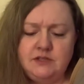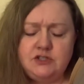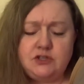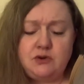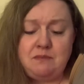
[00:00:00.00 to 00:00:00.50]

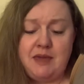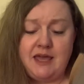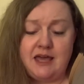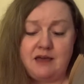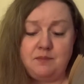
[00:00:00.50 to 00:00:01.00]
So to
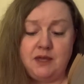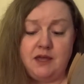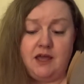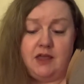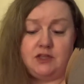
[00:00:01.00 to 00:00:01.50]
make up,
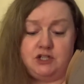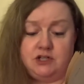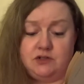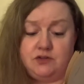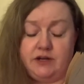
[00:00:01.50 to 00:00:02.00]
the
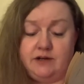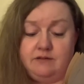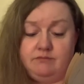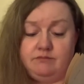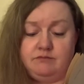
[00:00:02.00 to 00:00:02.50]
children,
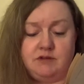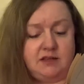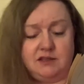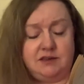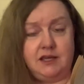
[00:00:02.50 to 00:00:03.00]

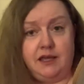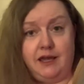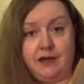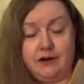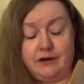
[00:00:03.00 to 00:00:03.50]
not that they
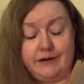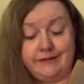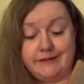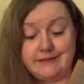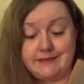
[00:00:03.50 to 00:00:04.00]
cared
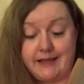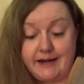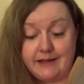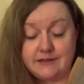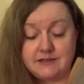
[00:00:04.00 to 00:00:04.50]
in the
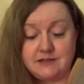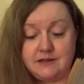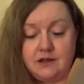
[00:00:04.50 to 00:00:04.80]
slightest,